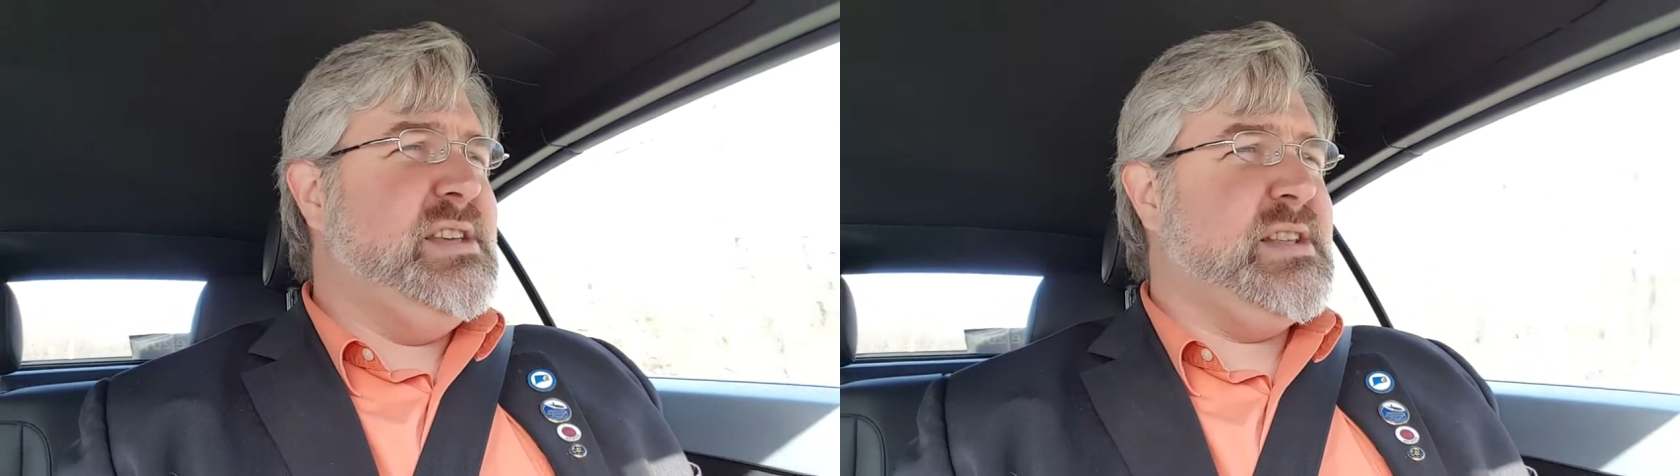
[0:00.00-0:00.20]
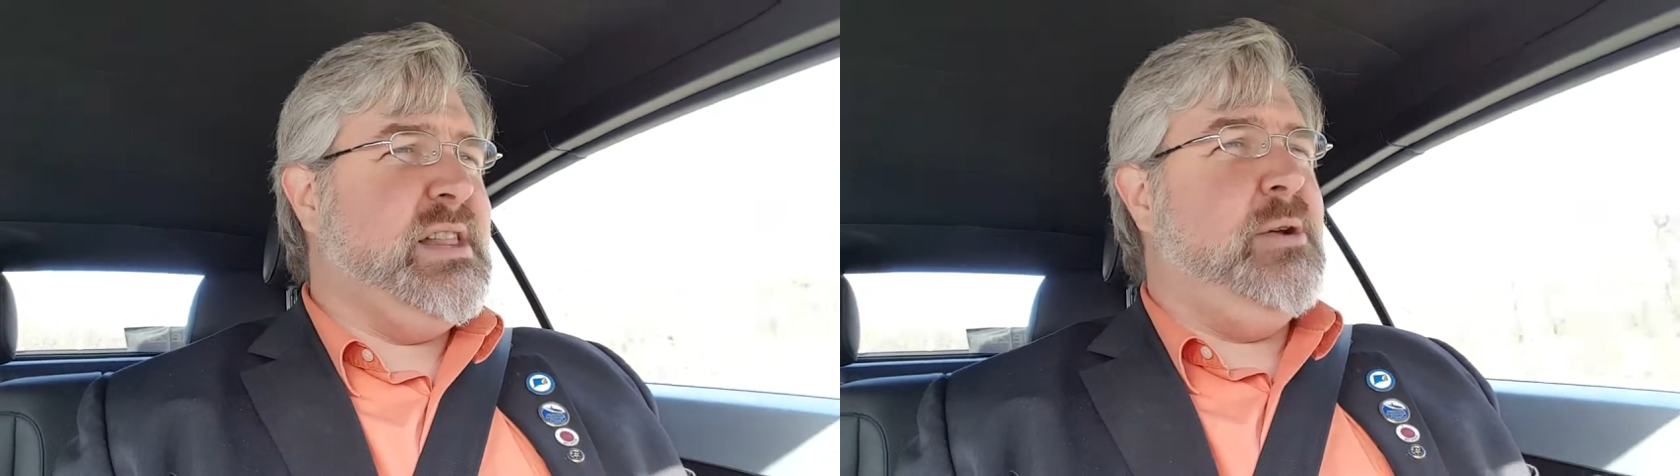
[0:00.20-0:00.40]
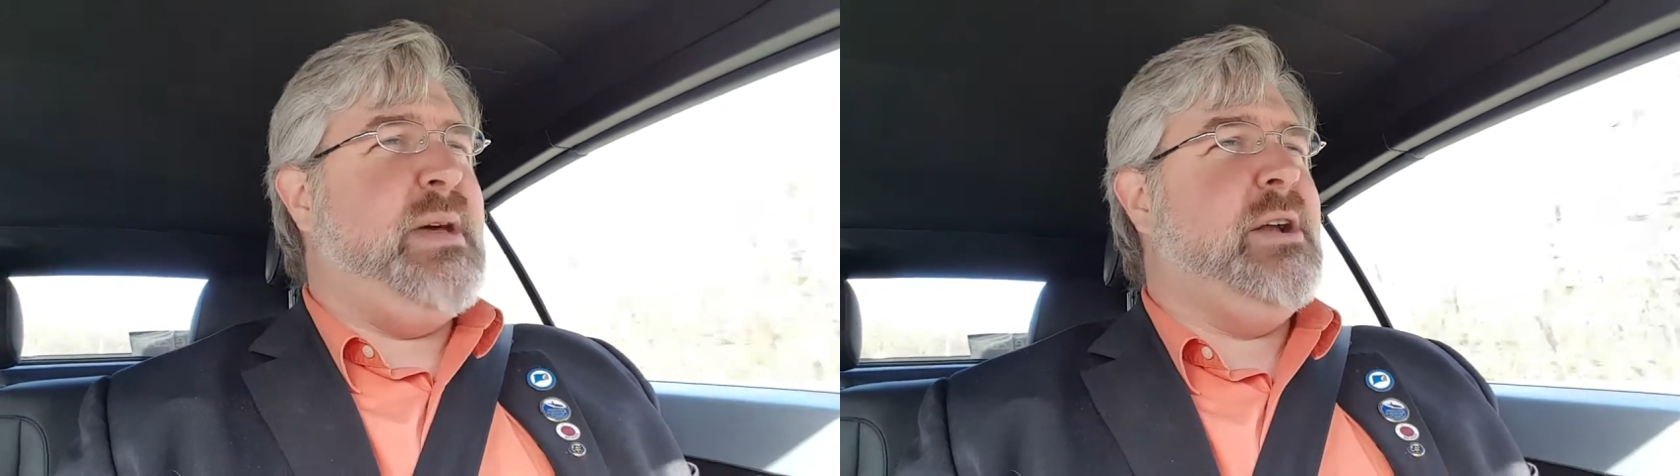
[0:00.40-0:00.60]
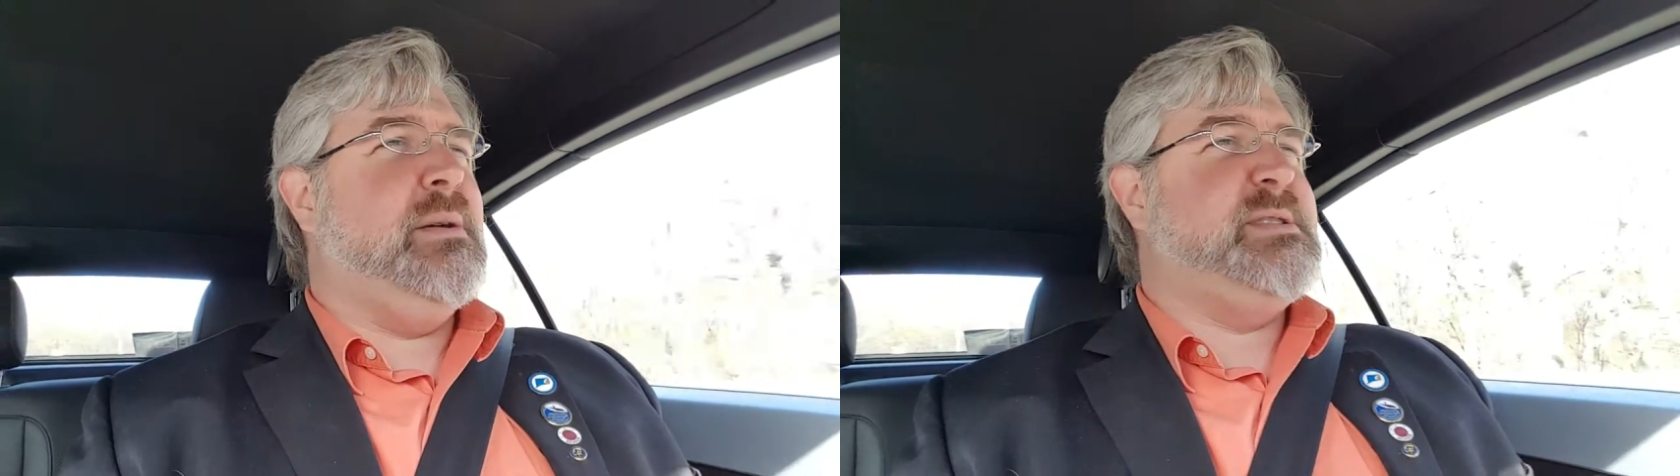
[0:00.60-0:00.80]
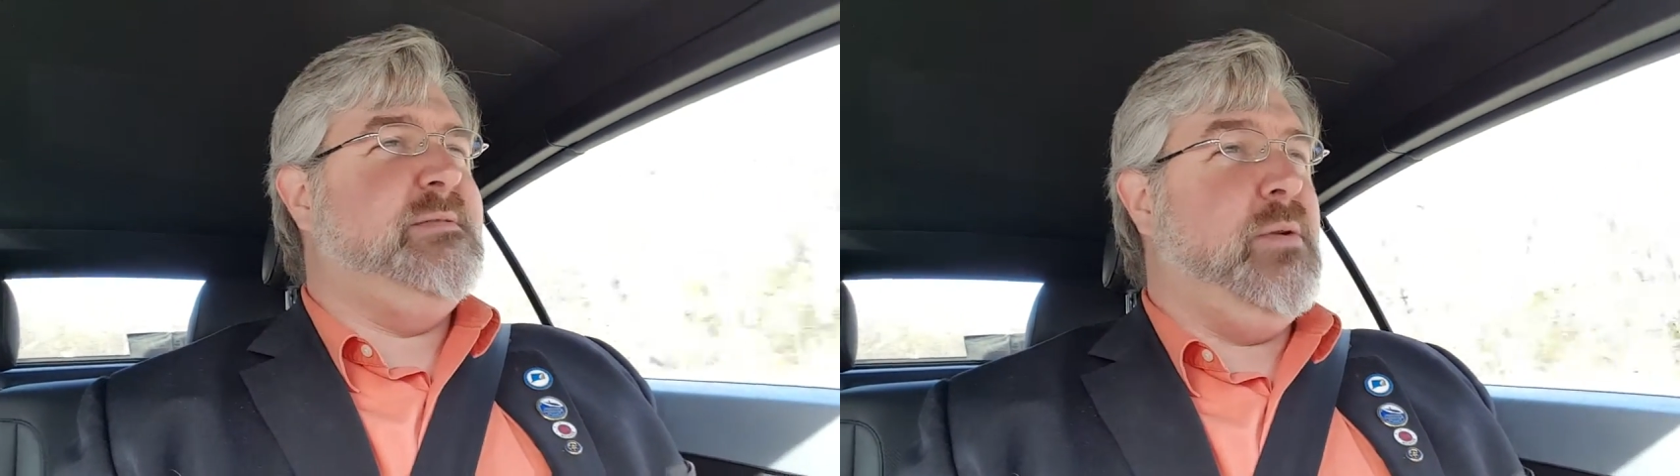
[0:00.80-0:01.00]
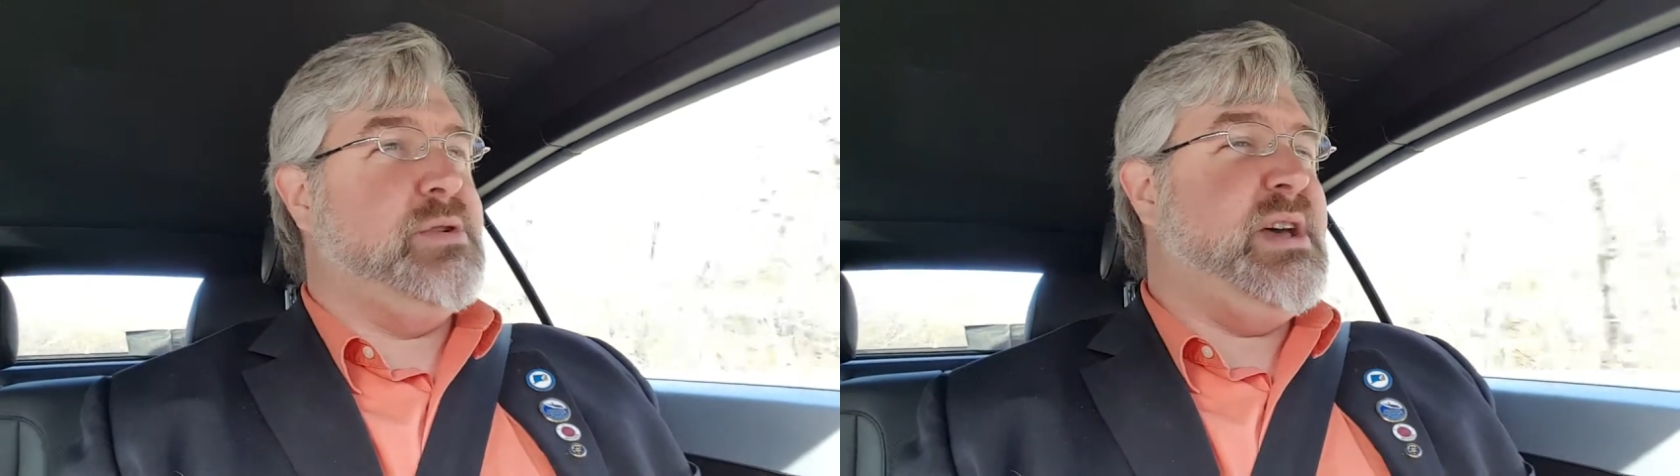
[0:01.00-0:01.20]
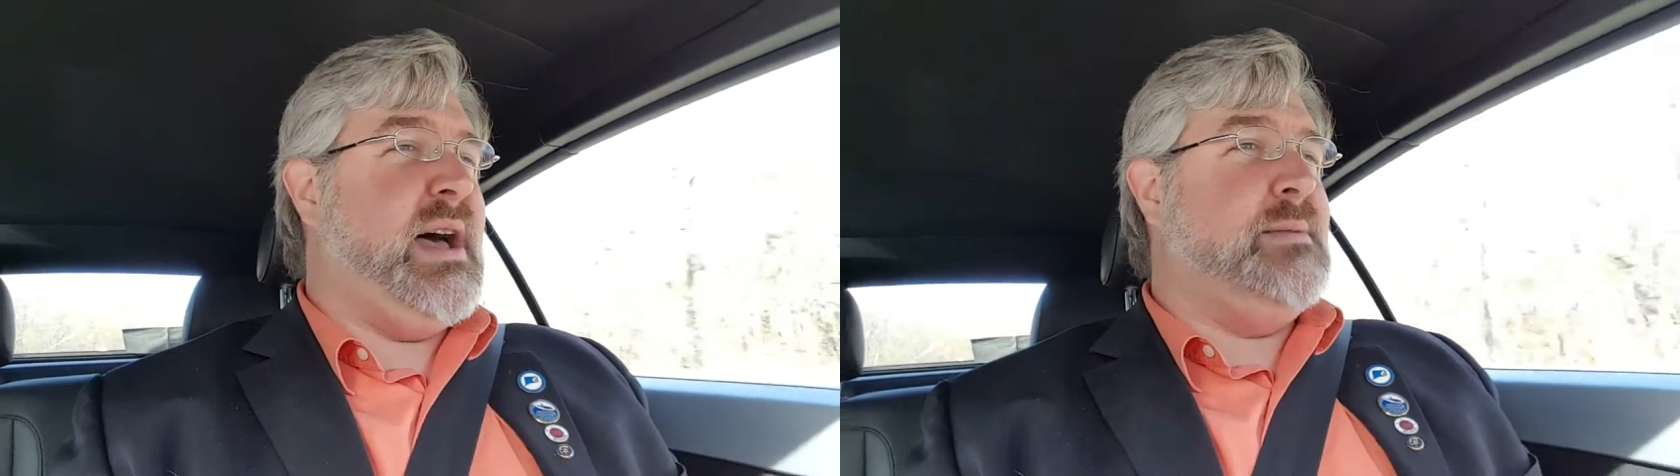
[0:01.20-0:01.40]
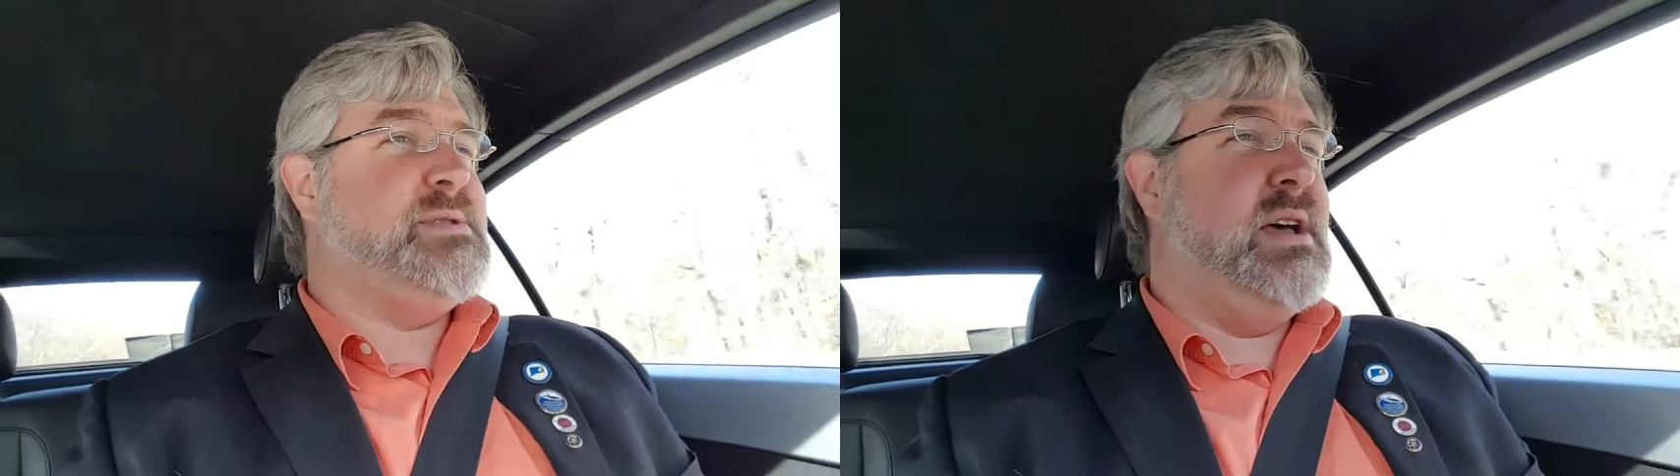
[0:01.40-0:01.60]
declared bankruptcy four
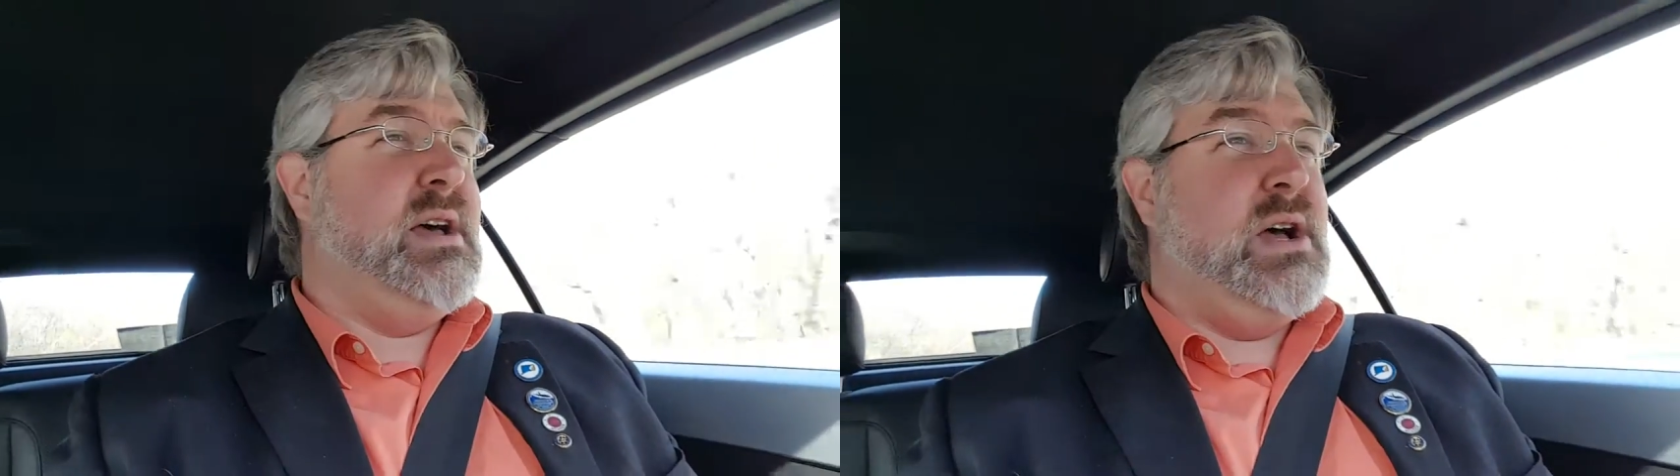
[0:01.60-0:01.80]
times.